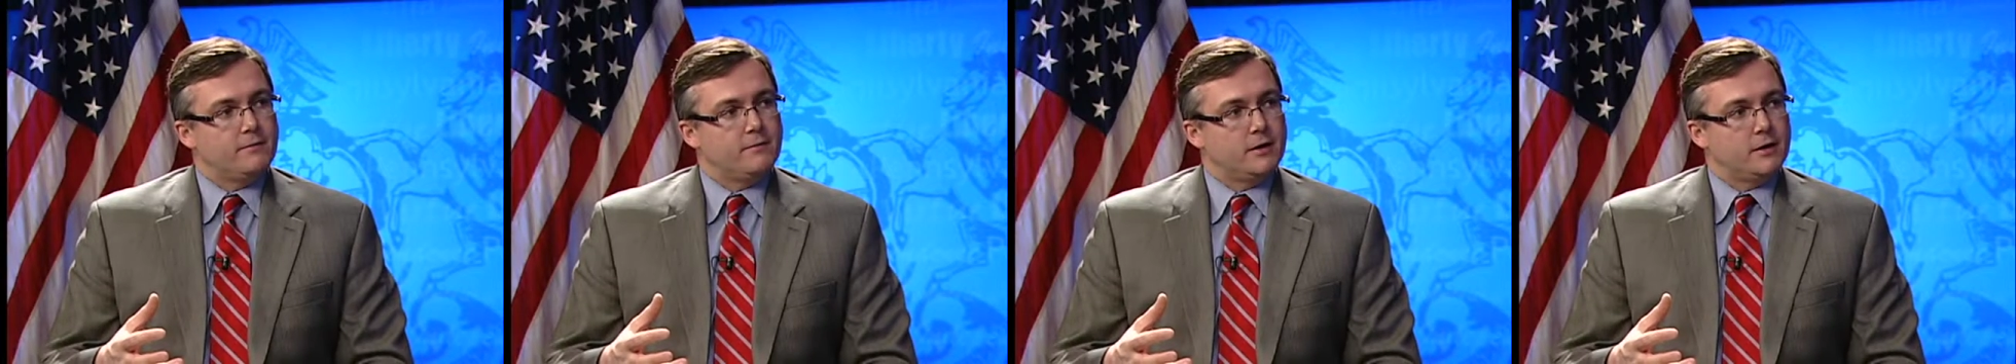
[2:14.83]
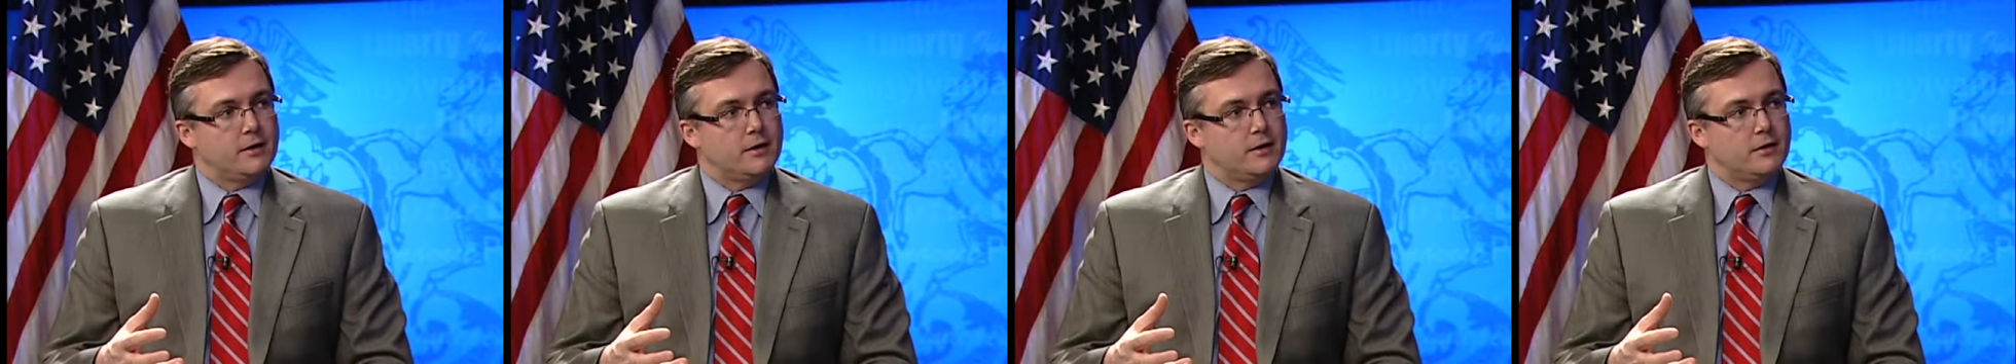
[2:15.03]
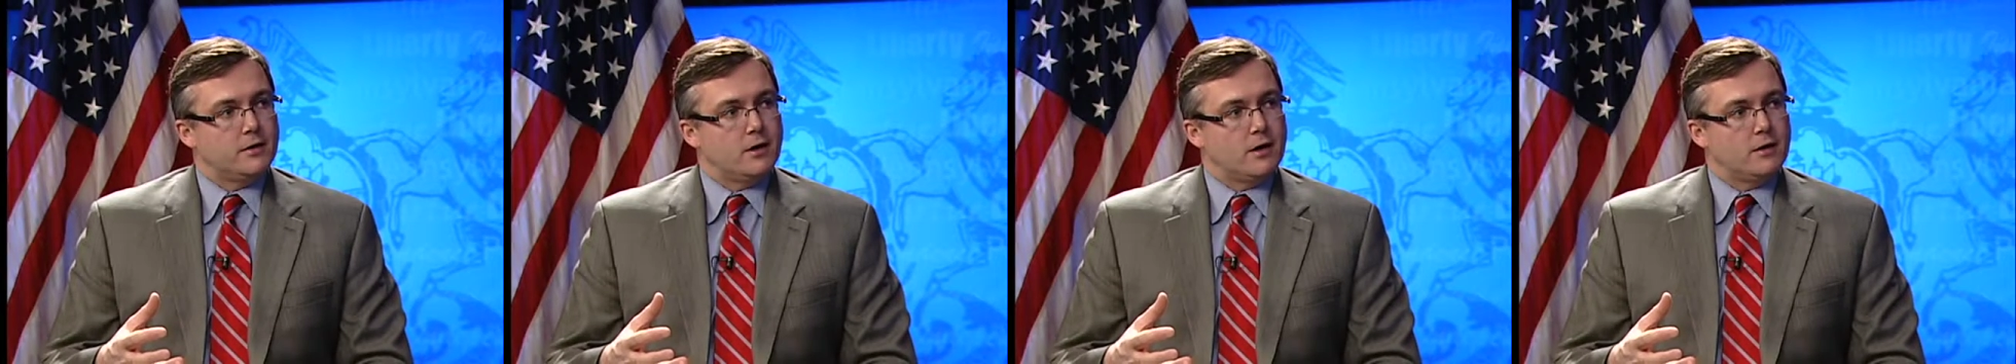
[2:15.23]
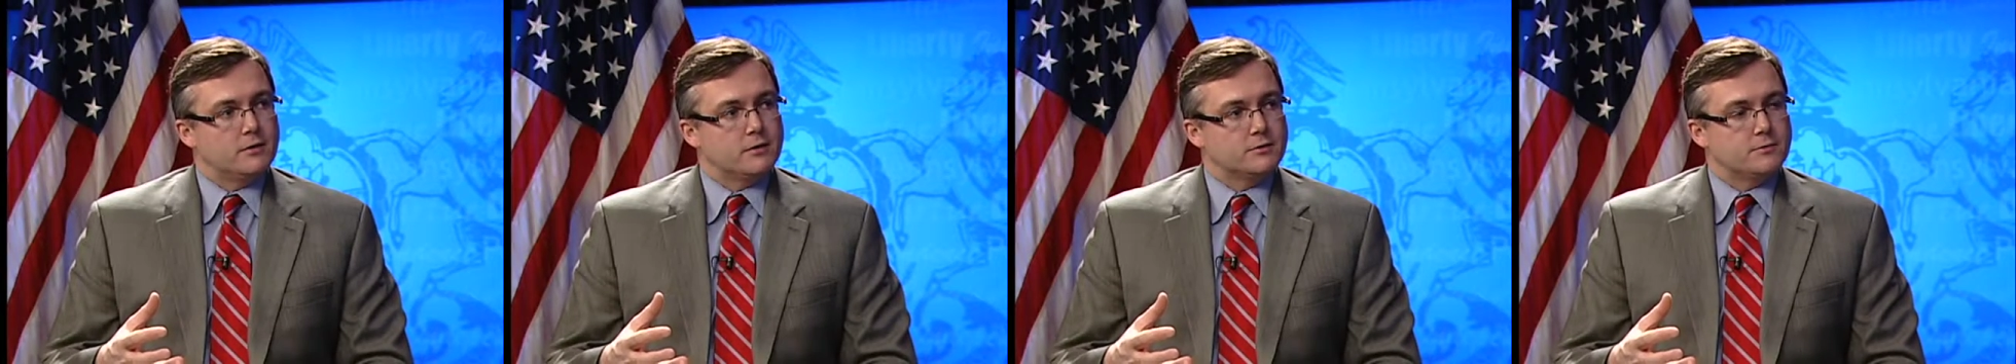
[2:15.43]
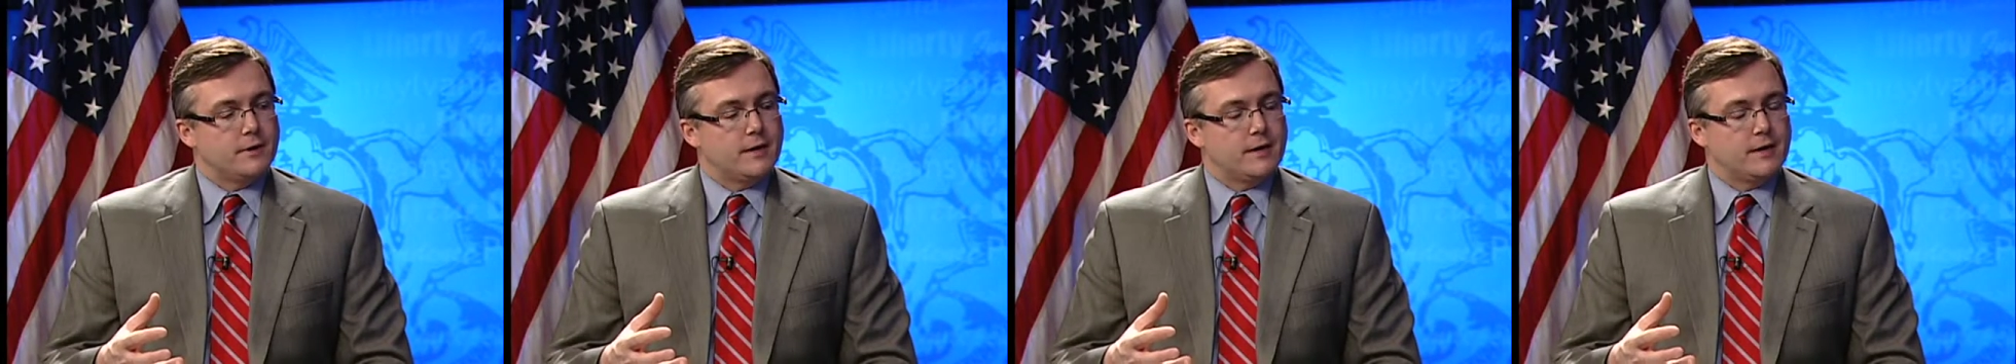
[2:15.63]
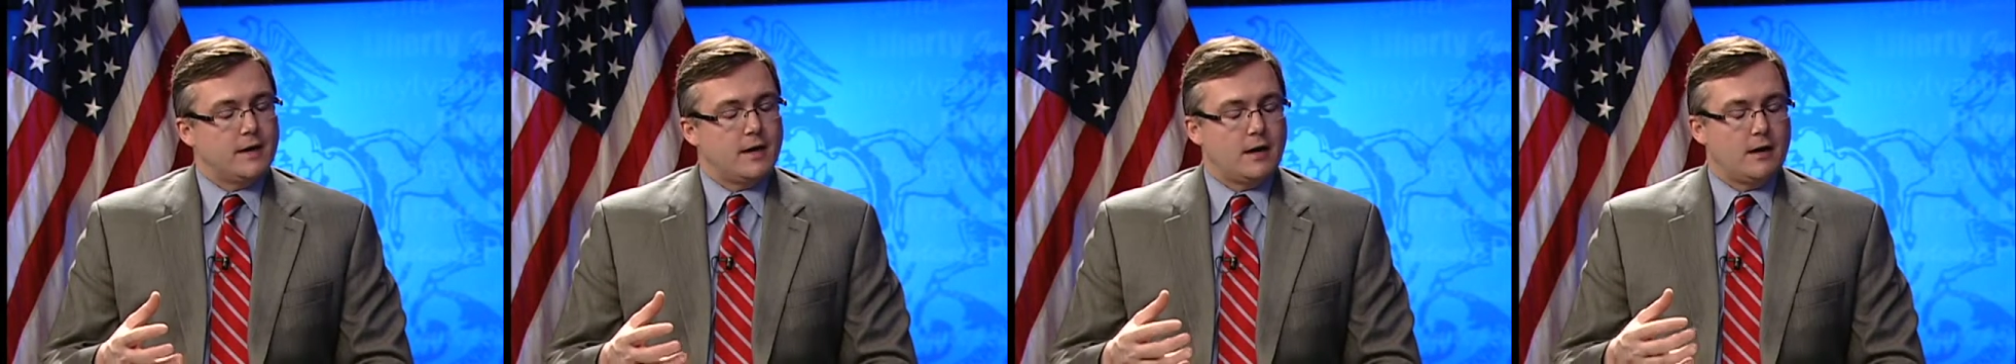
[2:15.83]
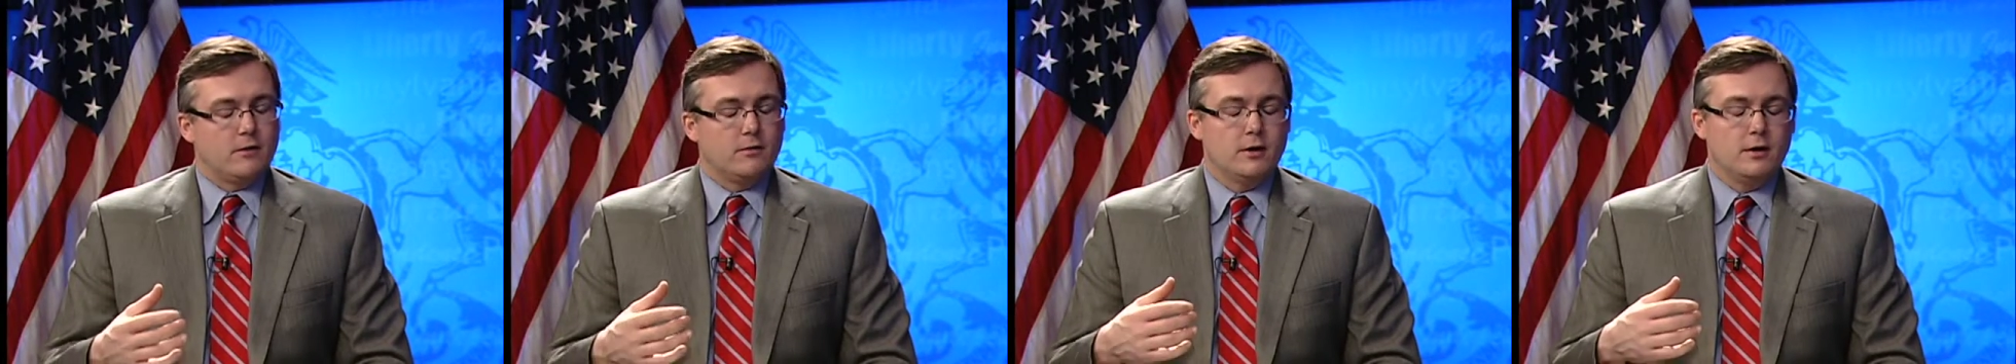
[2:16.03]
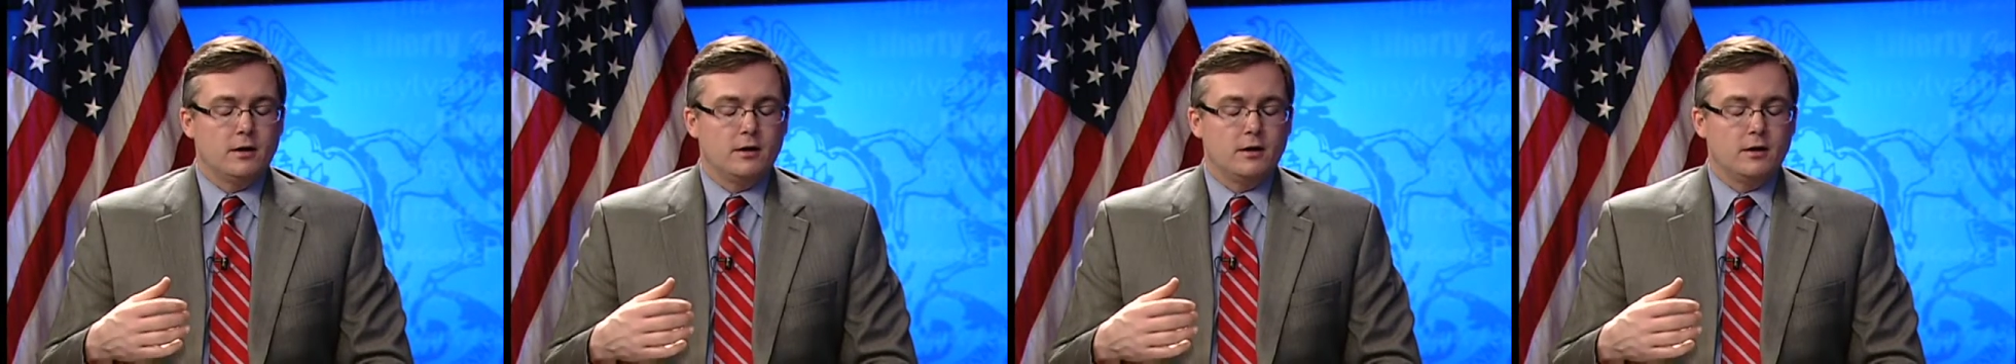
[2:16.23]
million right now,